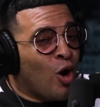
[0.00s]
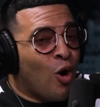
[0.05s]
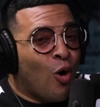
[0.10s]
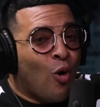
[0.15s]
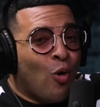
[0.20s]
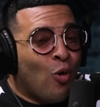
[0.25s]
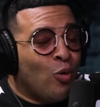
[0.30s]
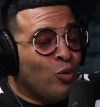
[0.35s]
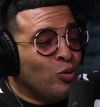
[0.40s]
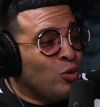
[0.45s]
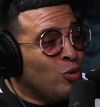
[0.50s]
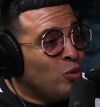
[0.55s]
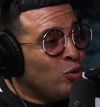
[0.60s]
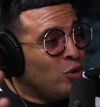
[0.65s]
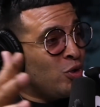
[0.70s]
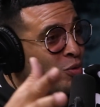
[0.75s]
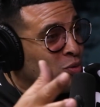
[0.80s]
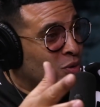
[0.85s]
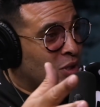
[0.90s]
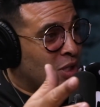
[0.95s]
a whole new
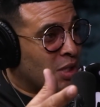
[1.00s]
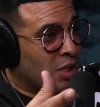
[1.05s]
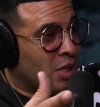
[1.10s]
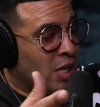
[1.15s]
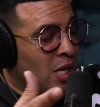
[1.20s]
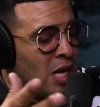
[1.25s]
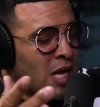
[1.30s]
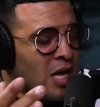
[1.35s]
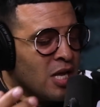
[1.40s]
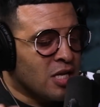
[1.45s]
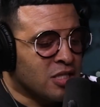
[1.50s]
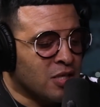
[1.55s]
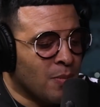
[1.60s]
union mm-hmm.